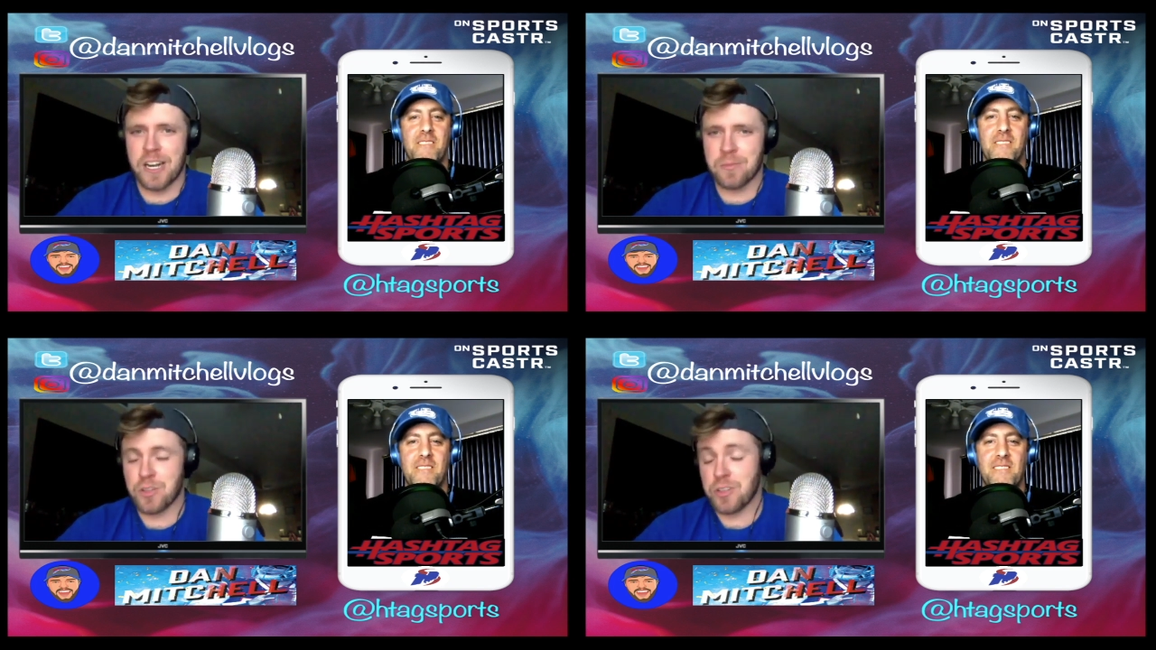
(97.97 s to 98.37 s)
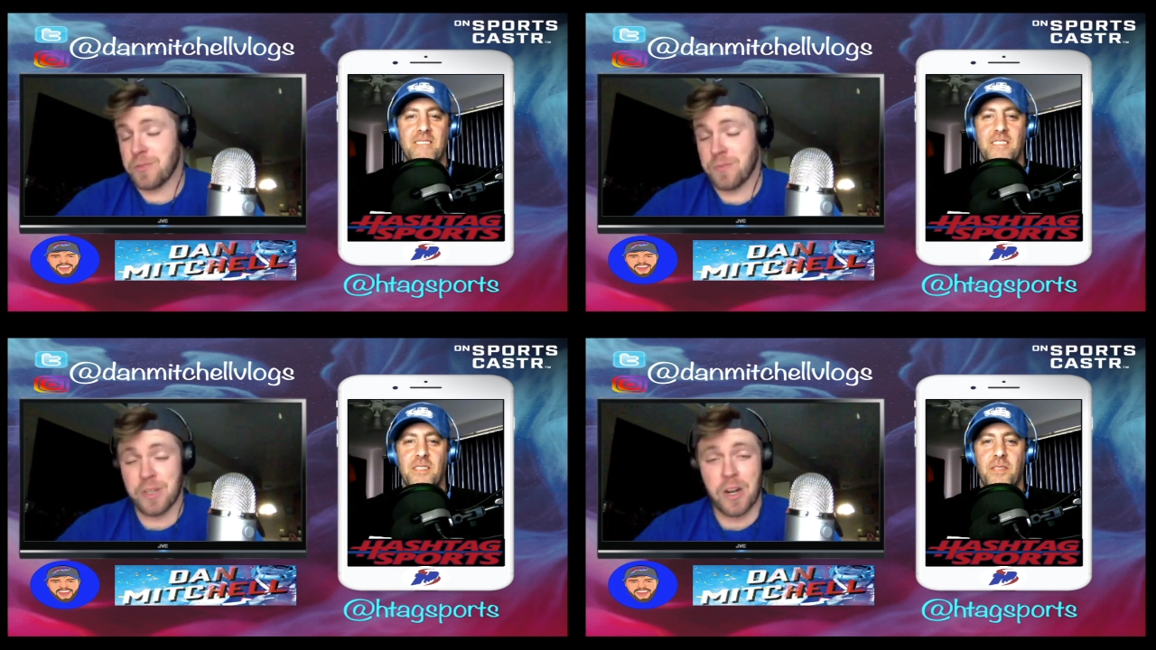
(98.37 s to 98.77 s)
Speaker 1: And I'm
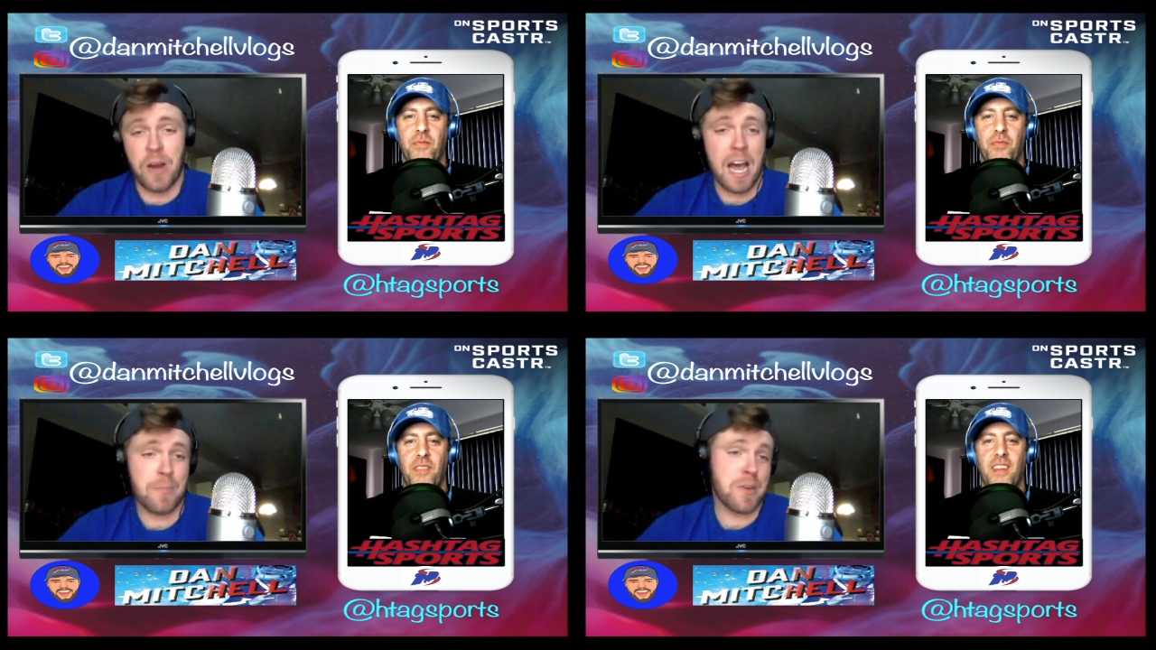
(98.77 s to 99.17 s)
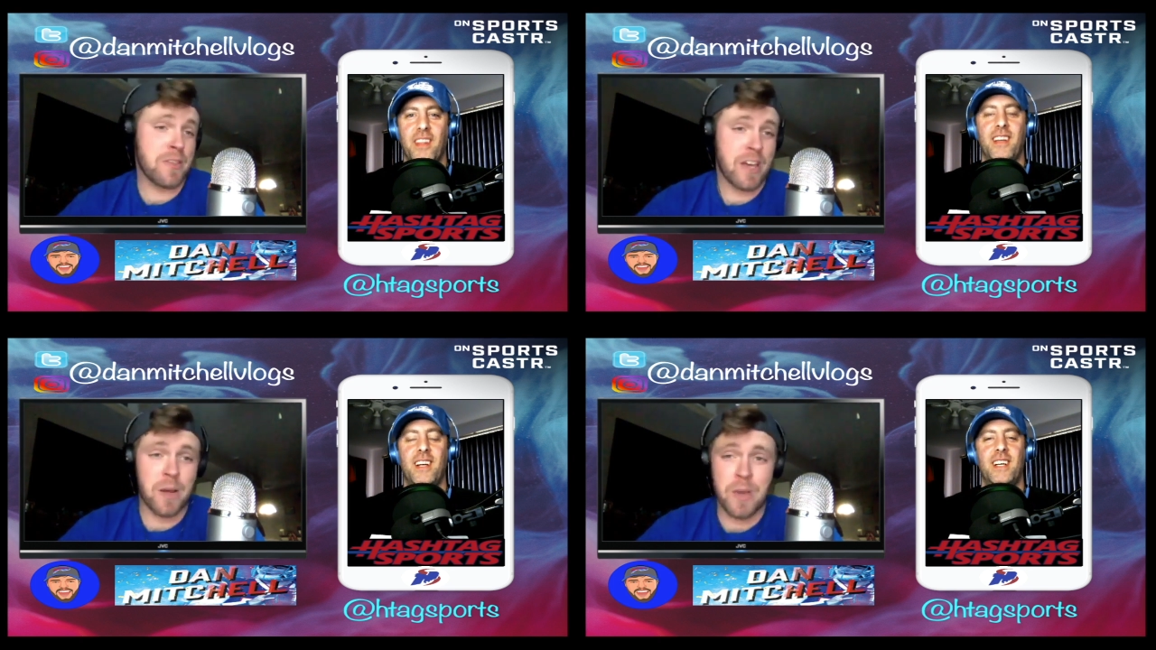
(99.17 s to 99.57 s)
just, you know, happy
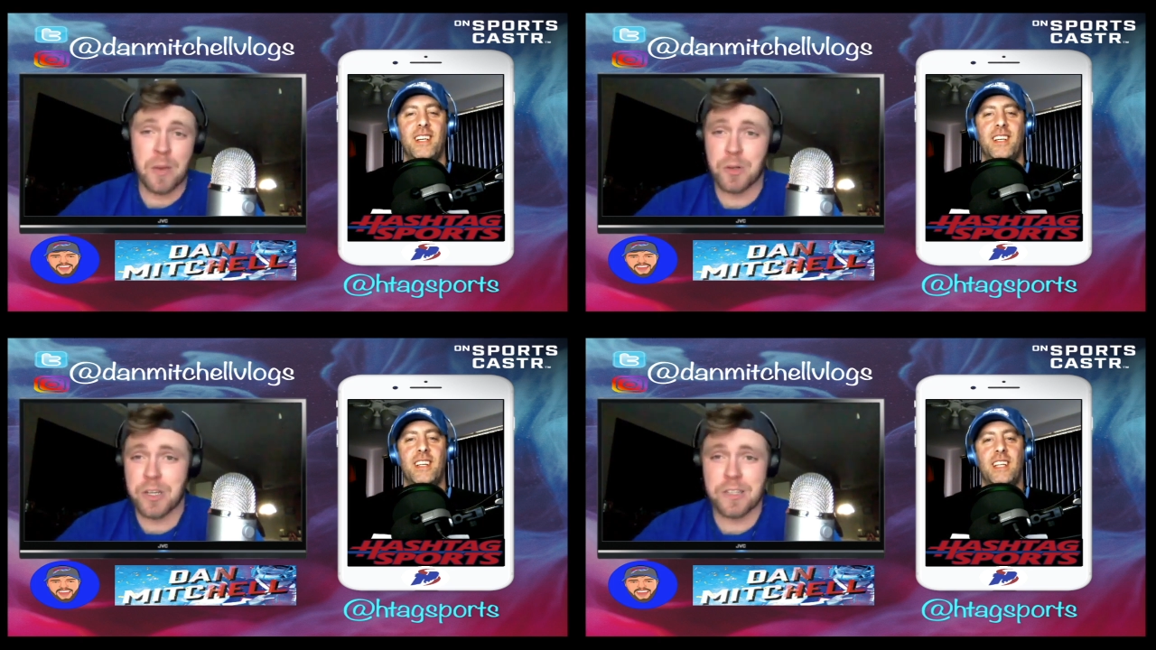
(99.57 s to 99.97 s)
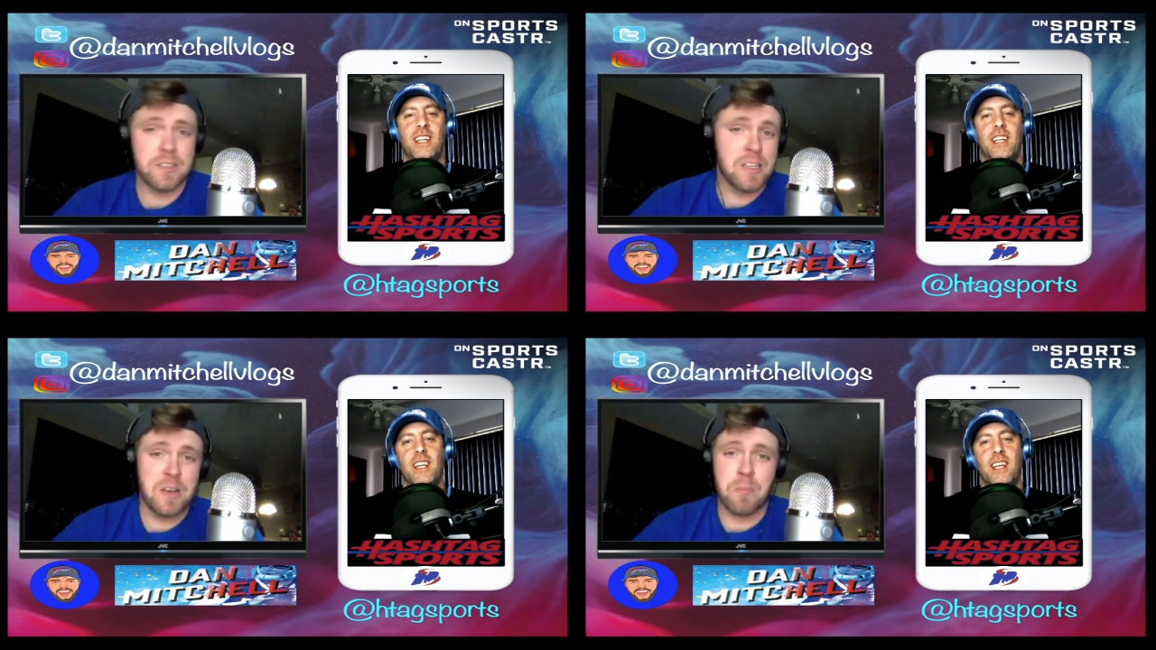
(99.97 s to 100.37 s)
that I'm able to
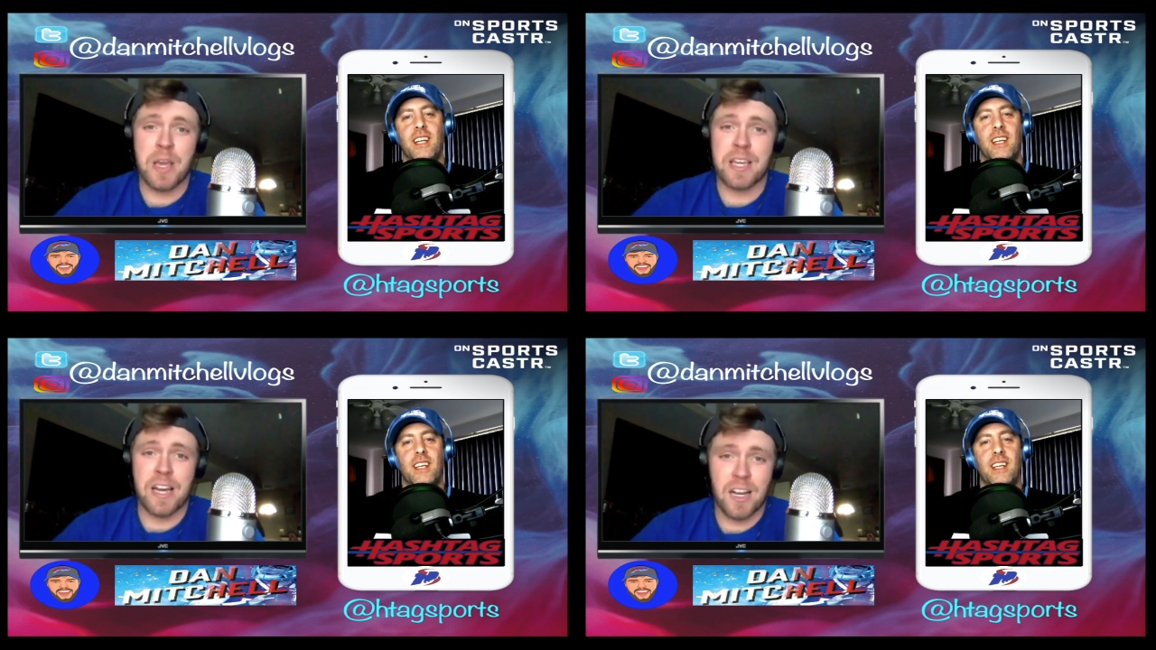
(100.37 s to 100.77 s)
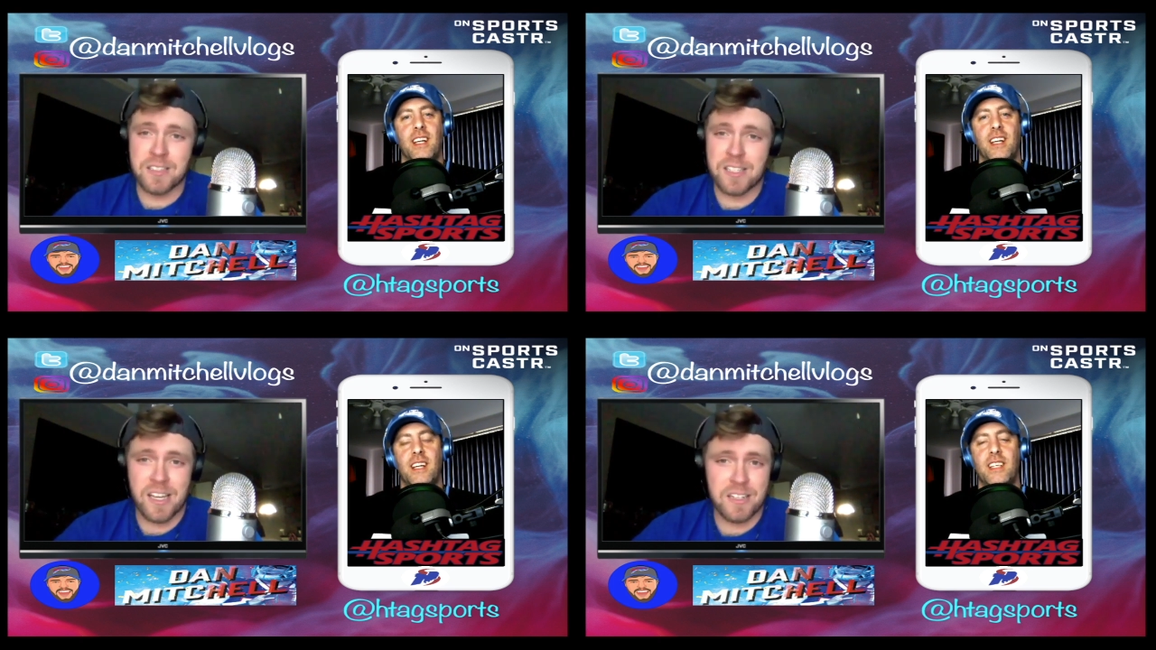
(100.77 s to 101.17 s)
make
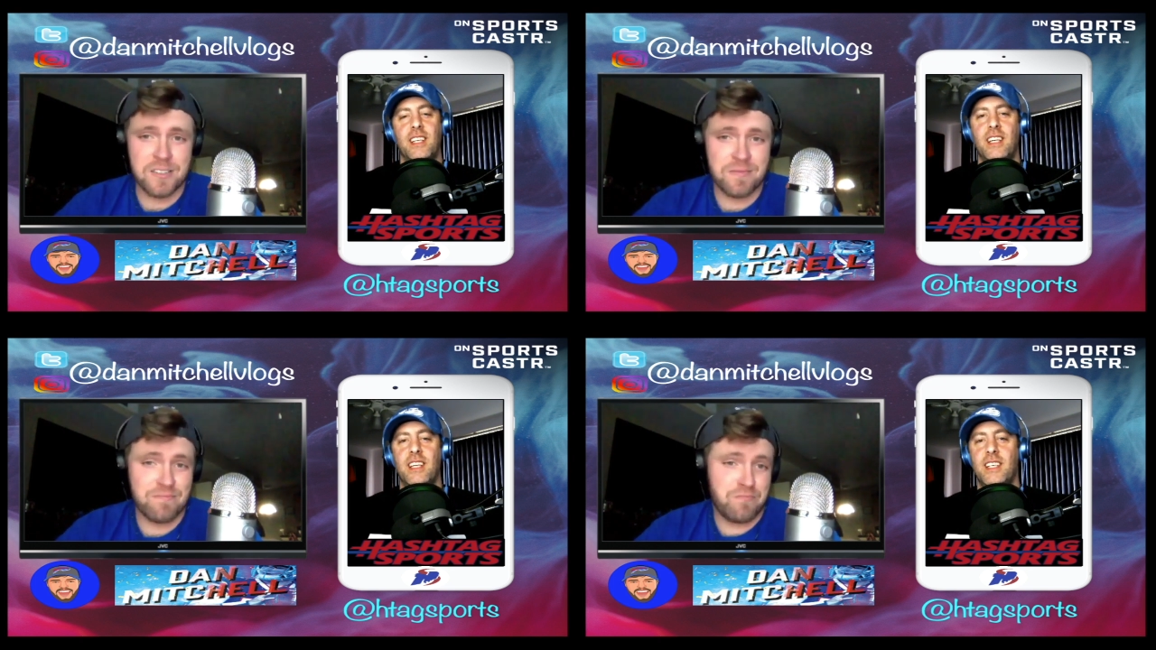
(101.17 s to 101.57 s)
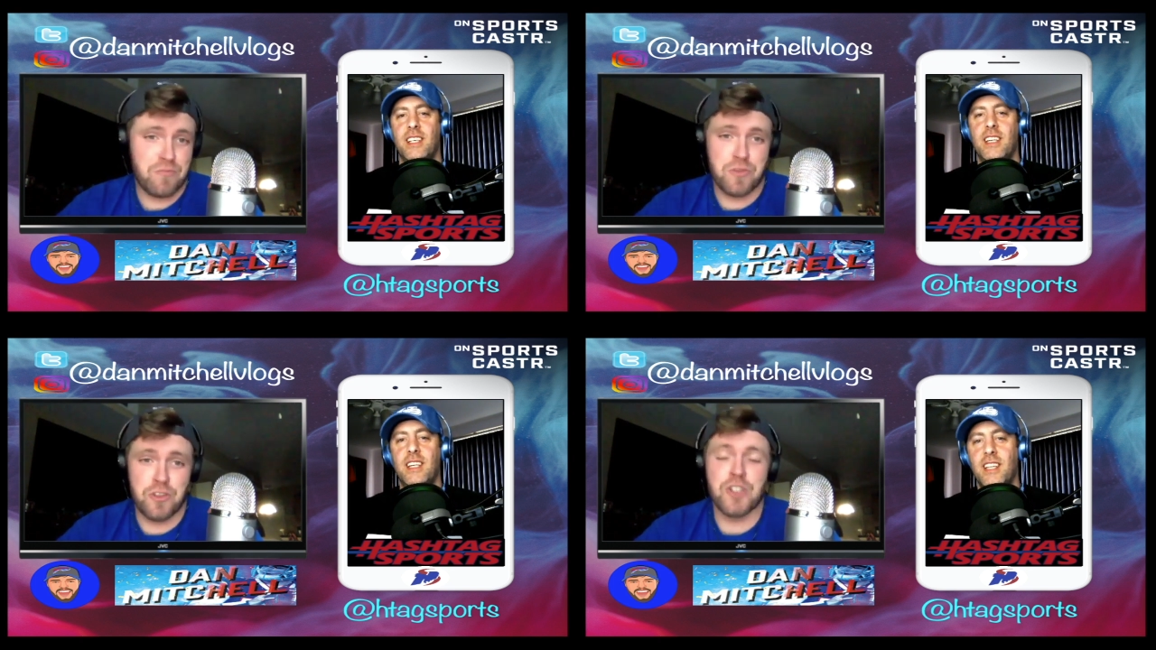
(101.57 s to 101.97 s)
content and
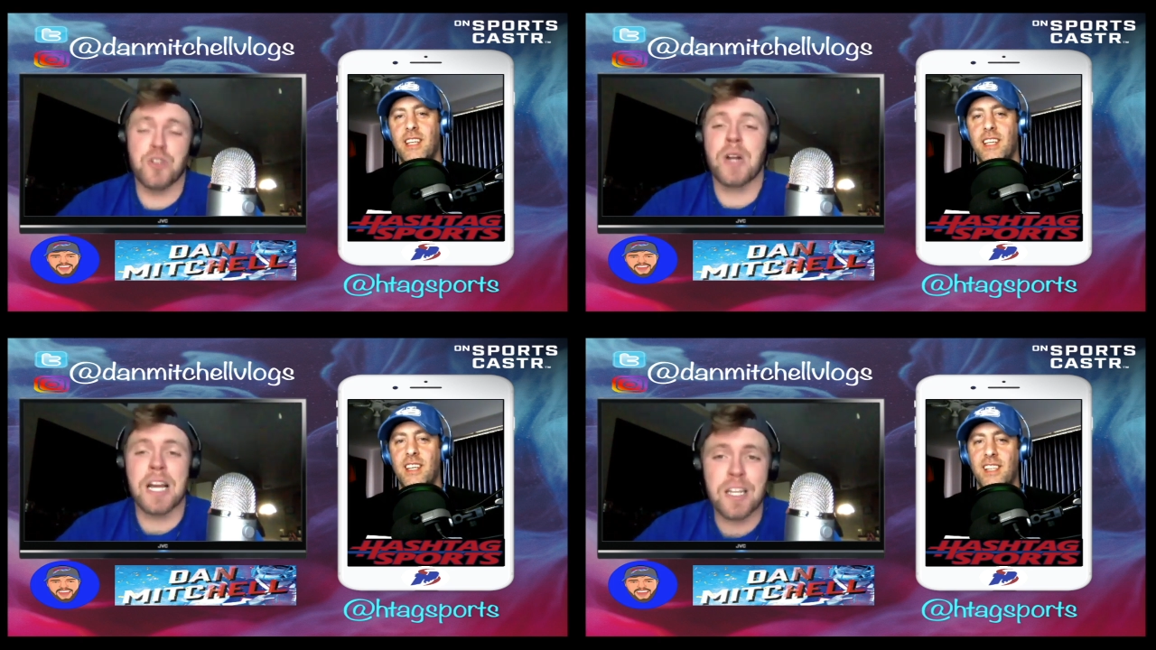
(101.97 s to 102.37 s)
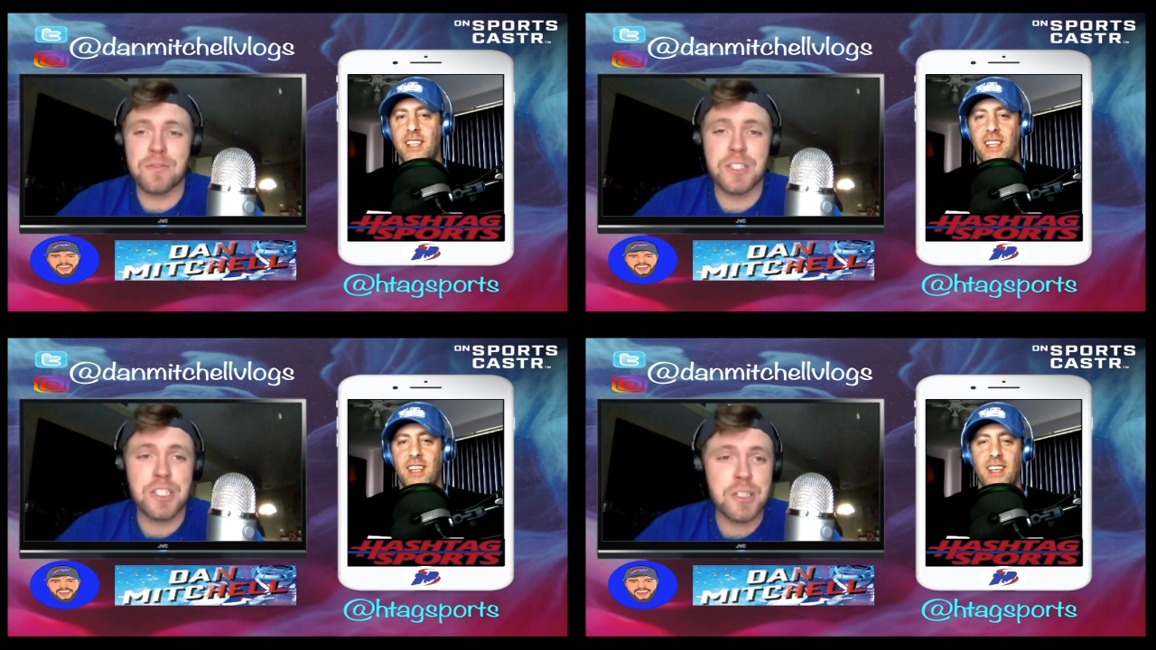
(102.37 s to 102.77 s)
do what I
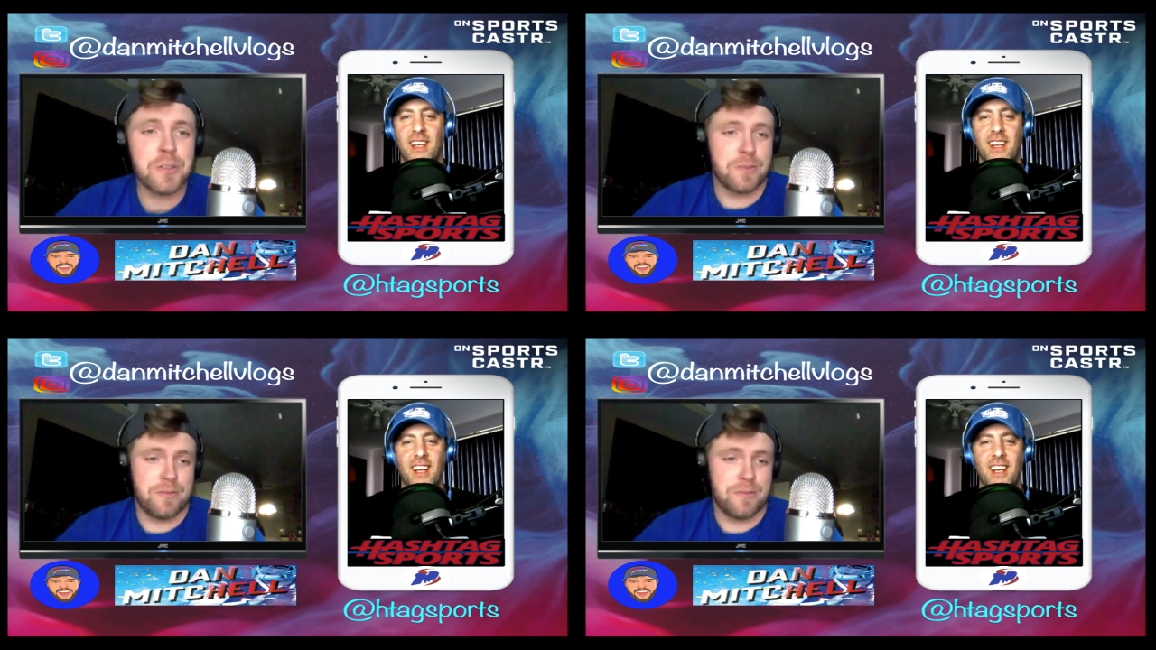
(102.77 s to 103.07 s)
love to do.